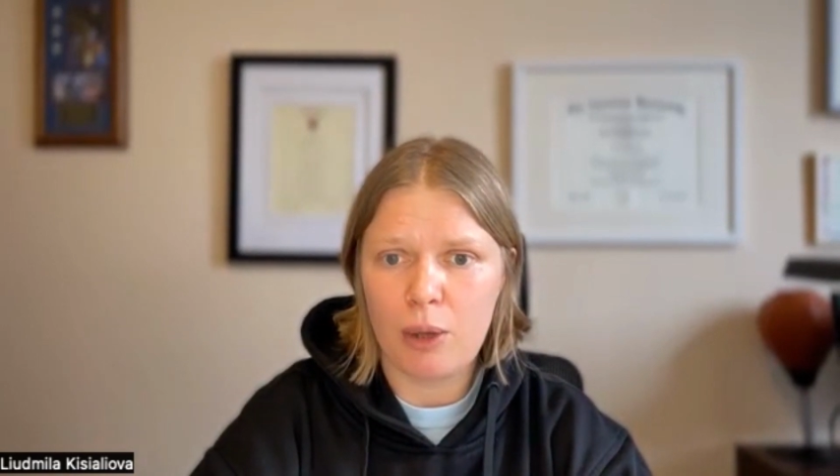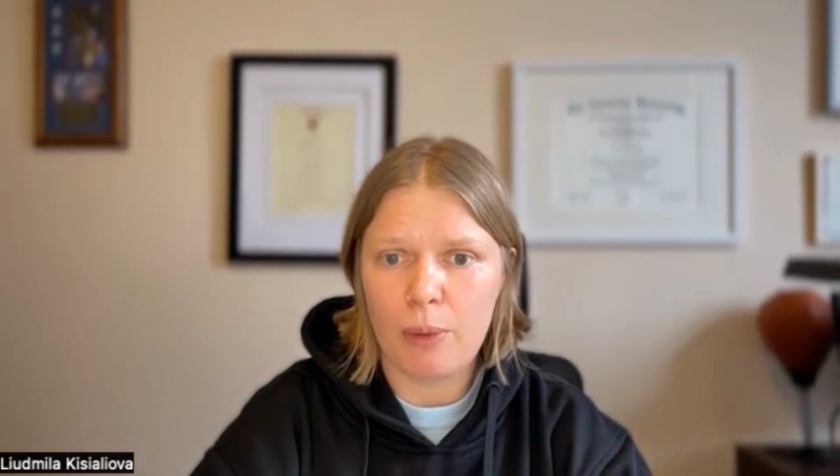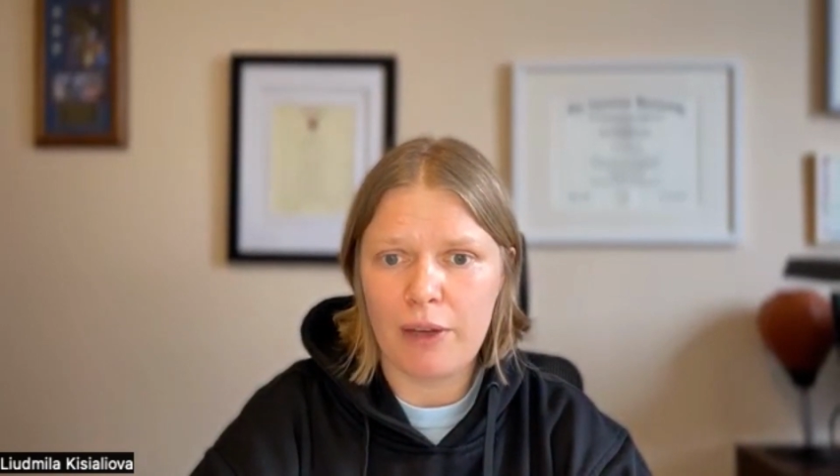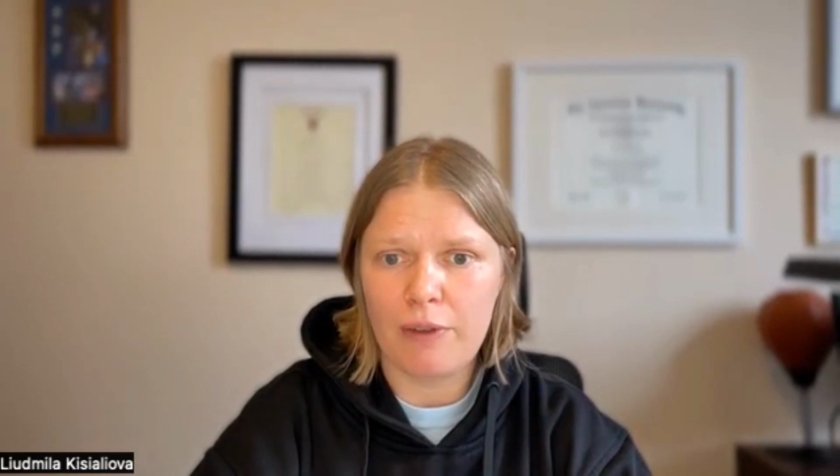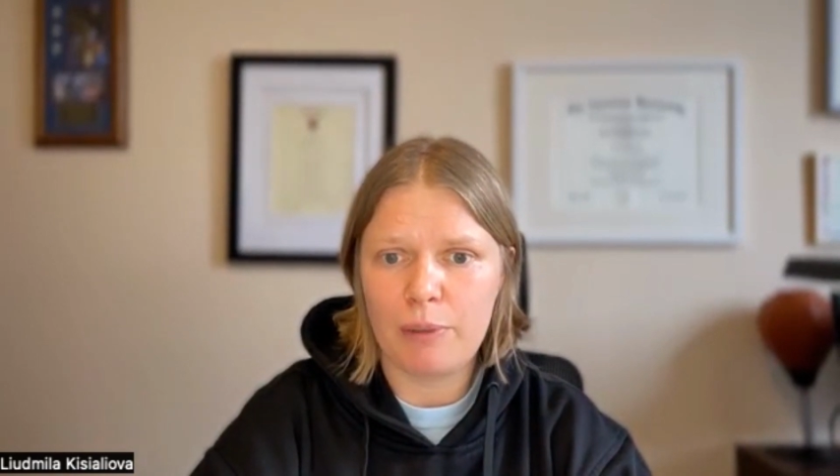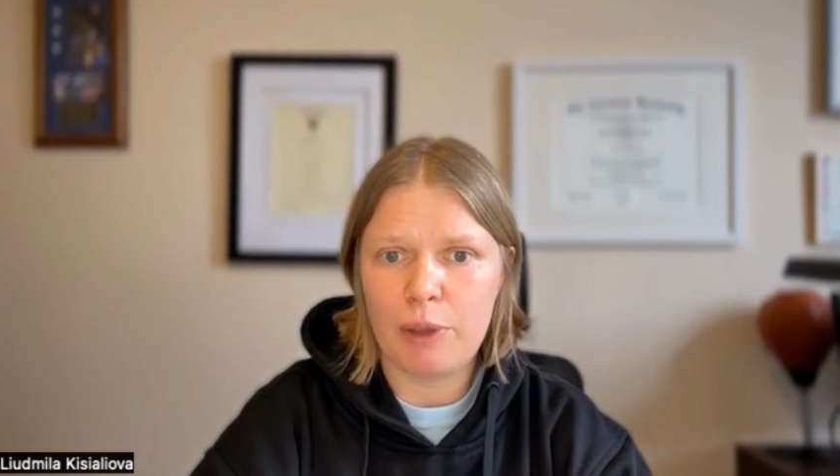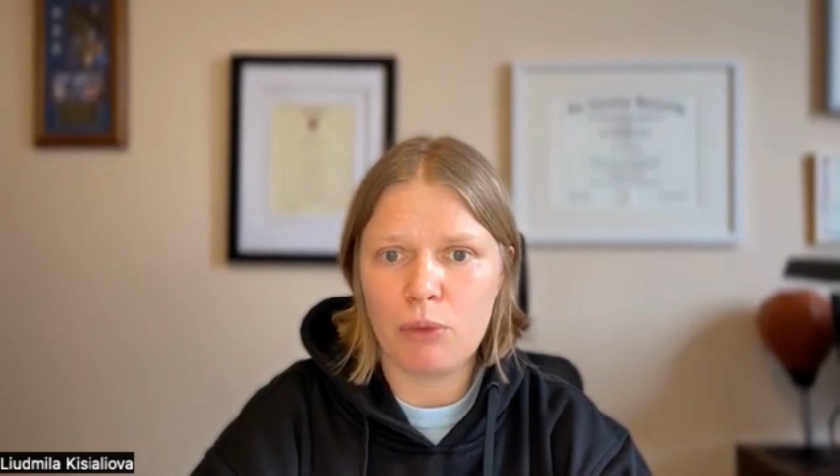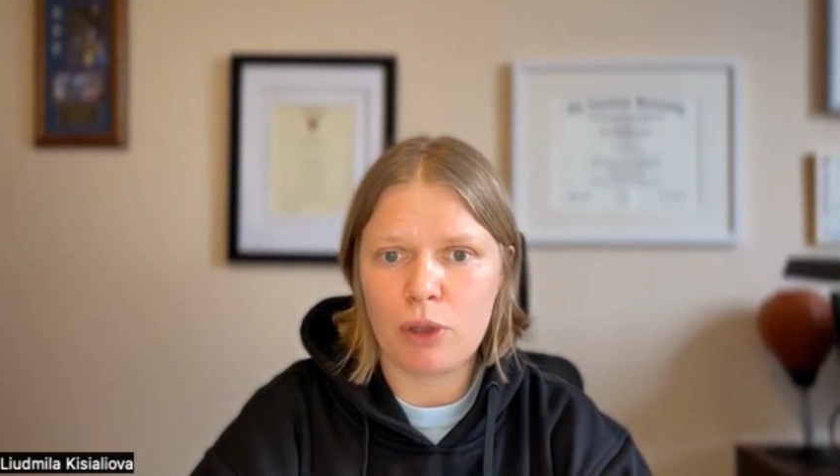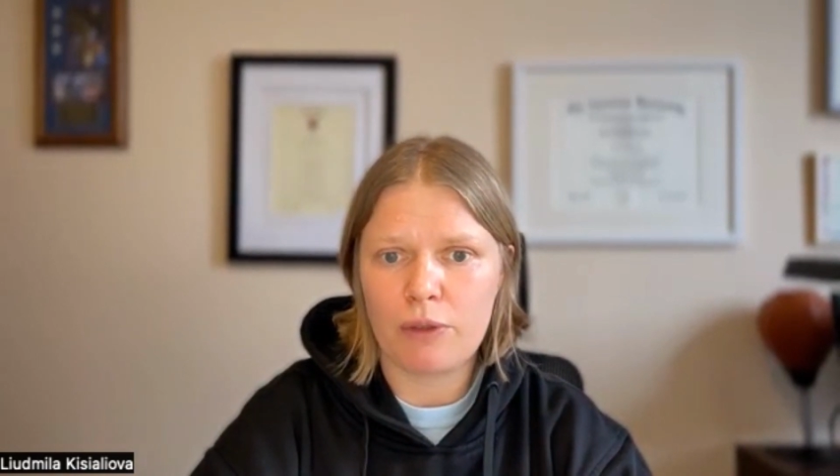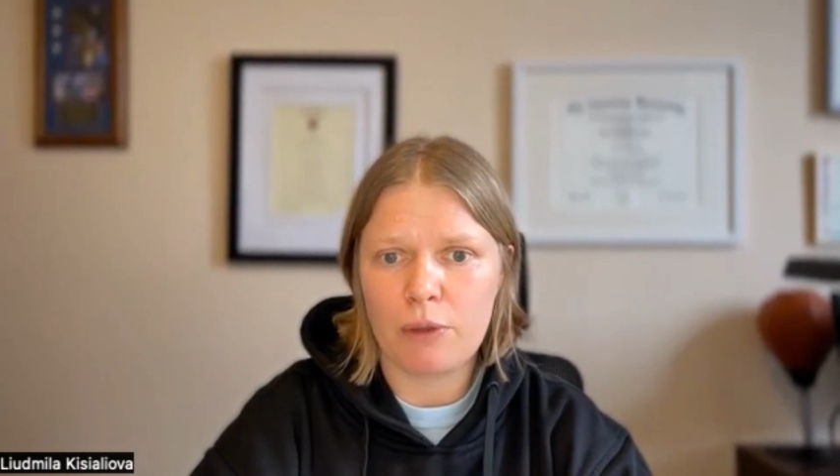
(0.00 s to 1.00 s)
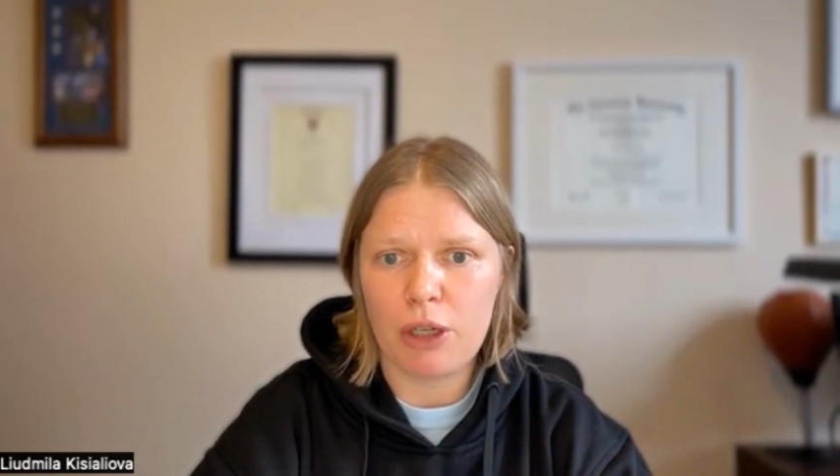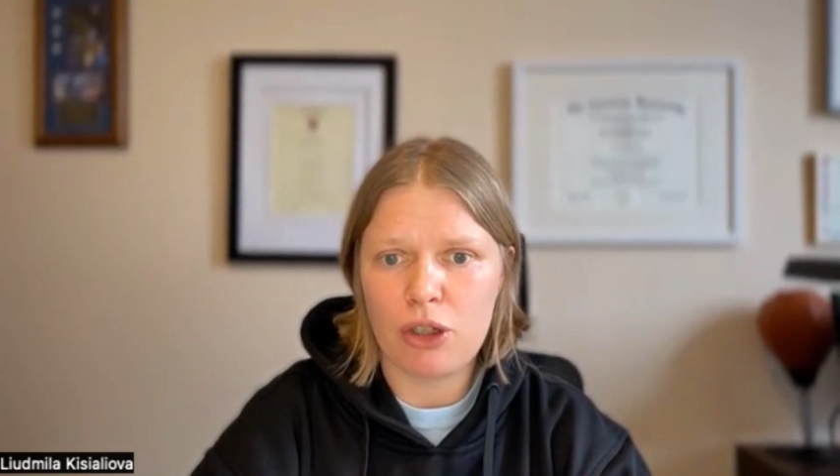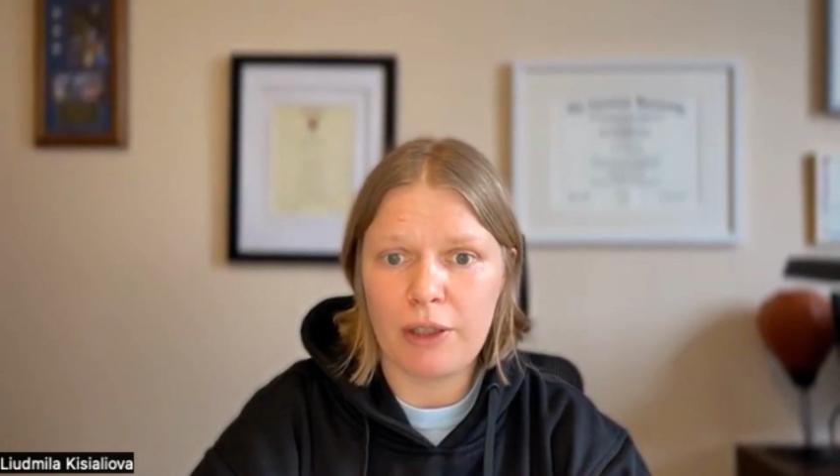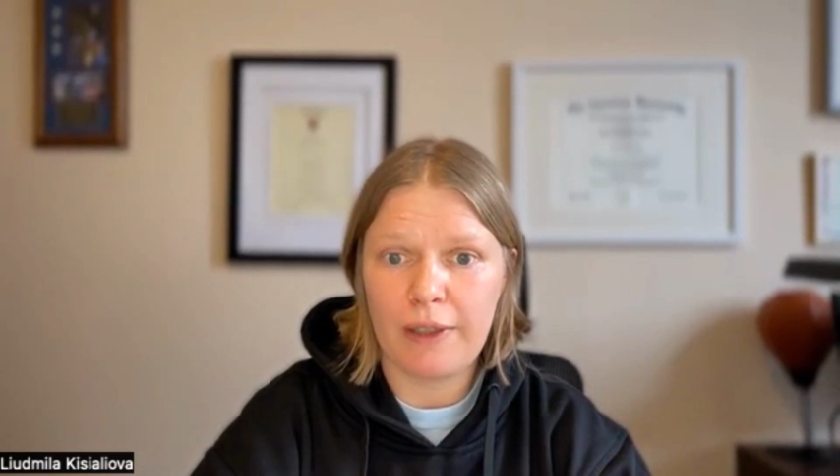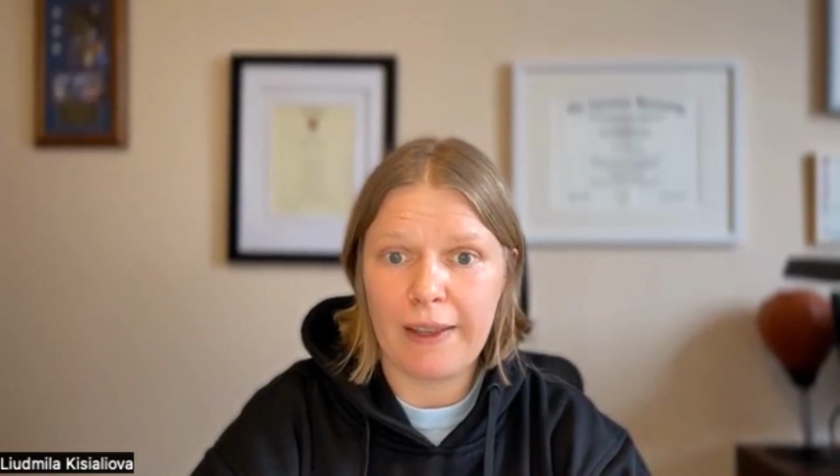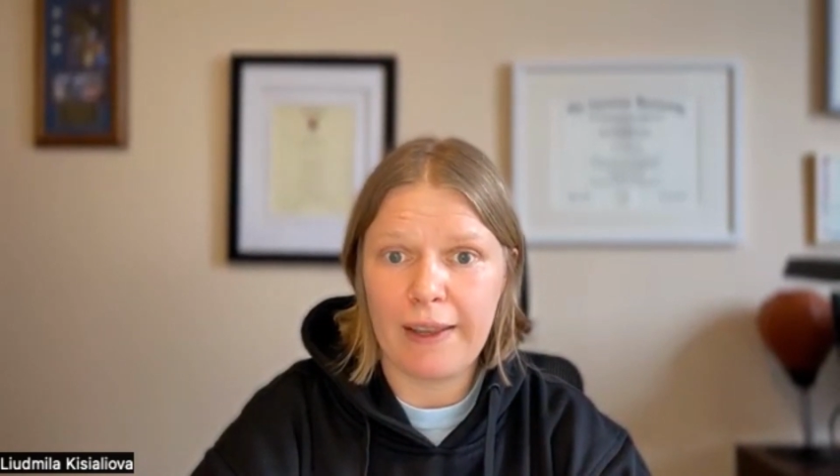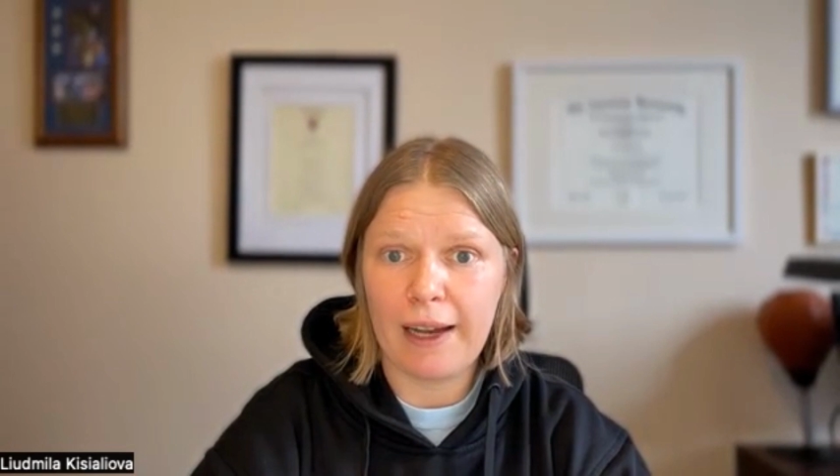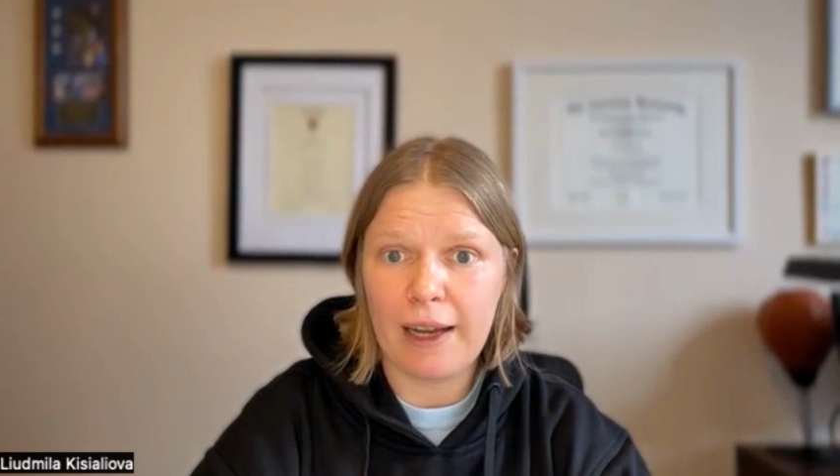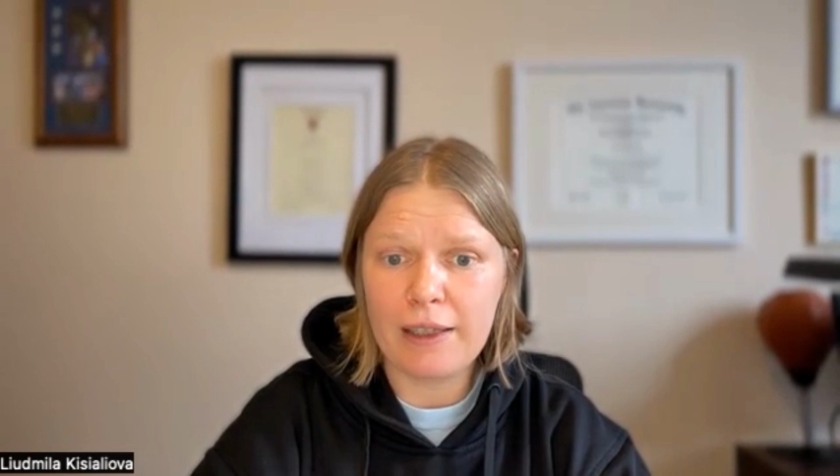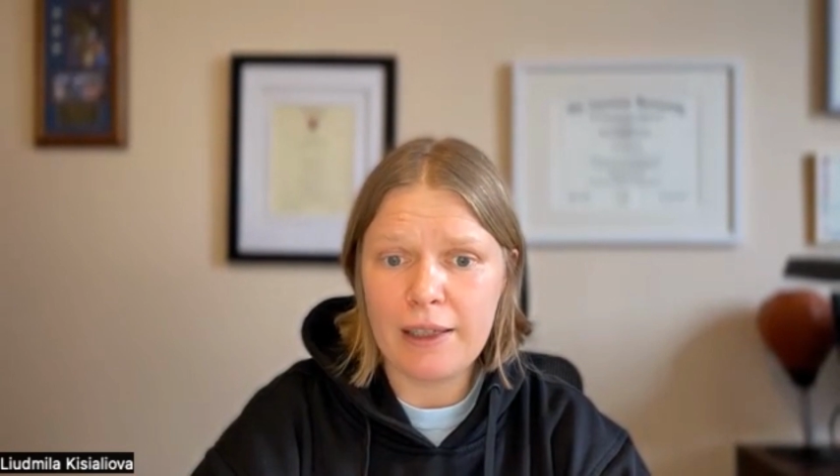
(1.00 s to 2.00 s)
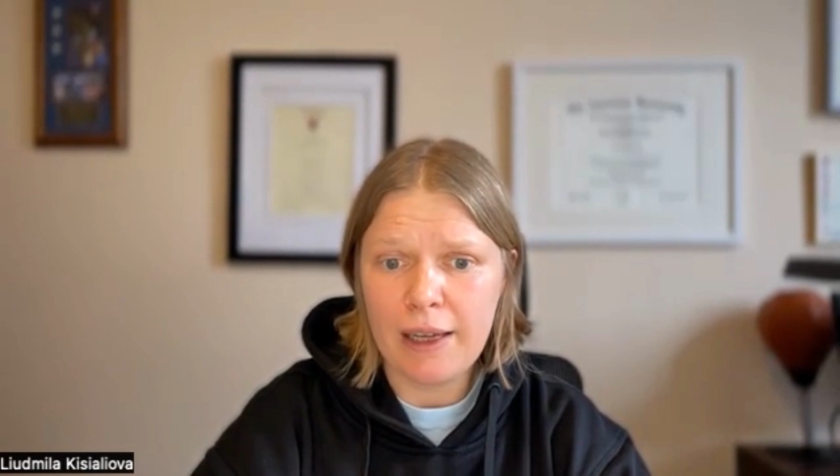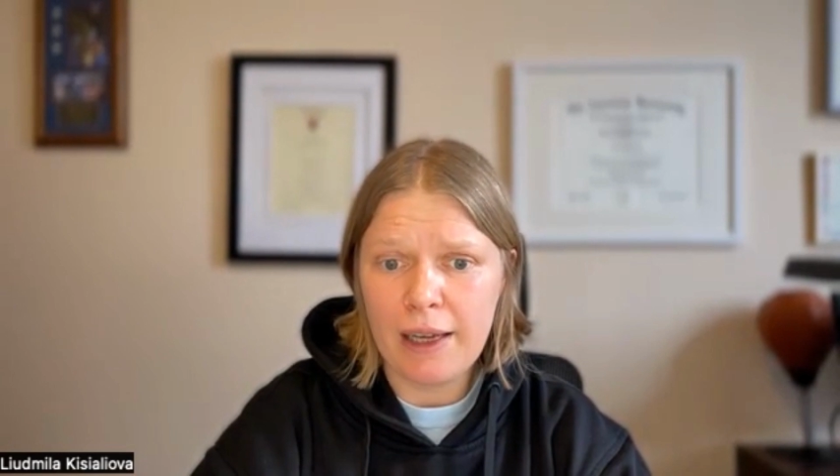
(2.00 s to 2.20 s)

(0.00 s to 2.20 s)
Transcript: We have a bit more information in the guide